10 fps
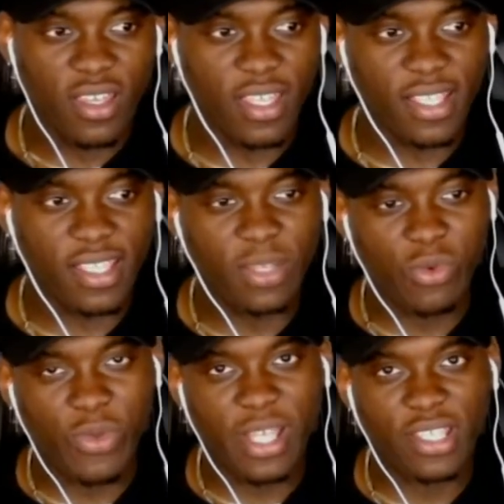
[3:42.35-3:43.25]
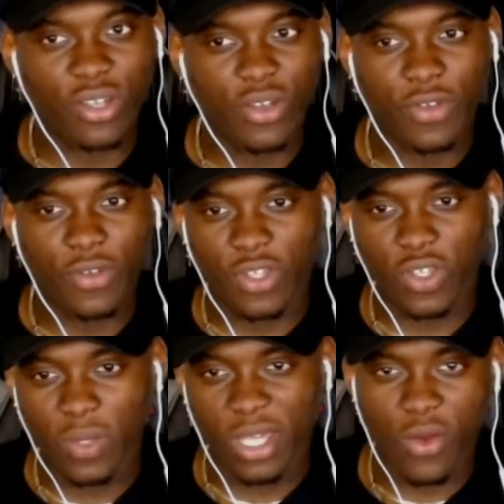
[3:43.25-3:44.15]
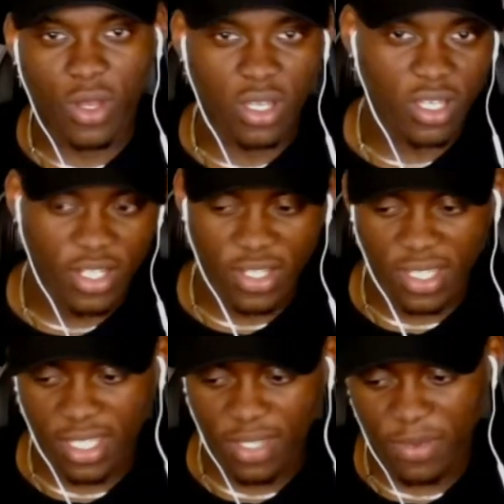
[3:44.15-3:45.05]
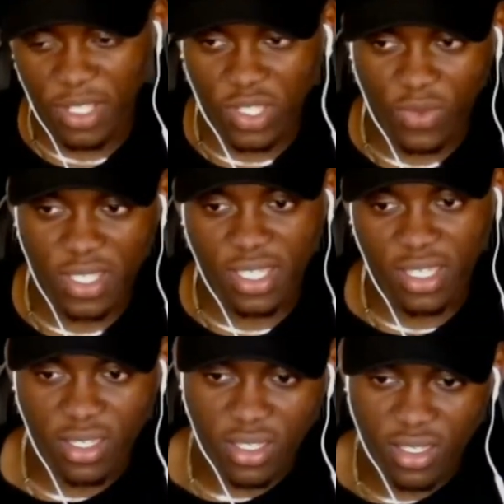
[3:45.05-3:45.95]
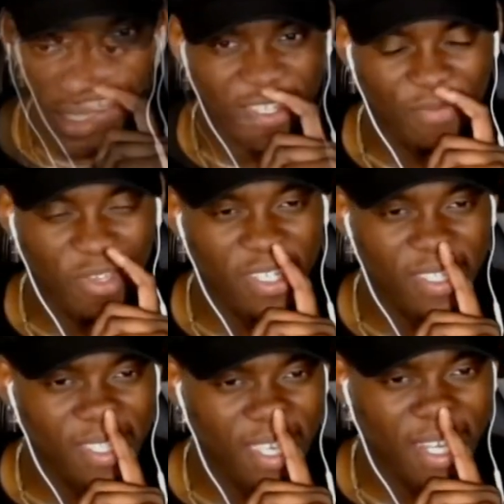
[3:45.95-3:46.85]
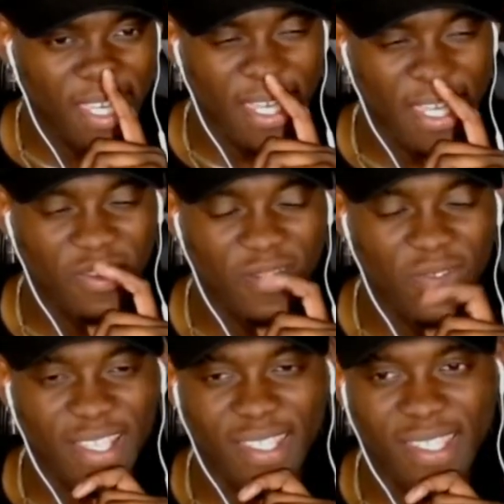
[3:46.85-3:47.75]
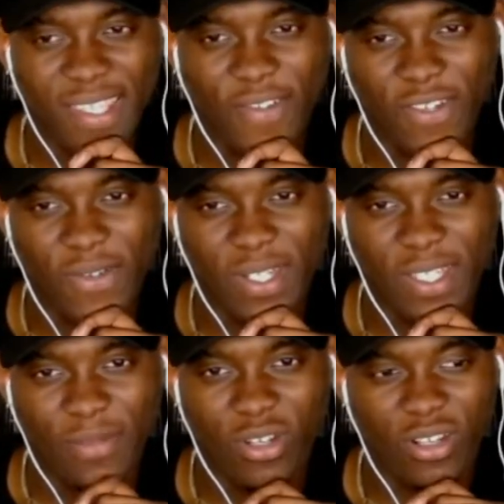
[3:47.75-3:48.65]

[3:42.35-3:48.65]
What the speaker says: Considering what we had to go through for Yurikoa, it just seems a bit too easy. Let's put this in 1080. I don't know why it's in 720, bro.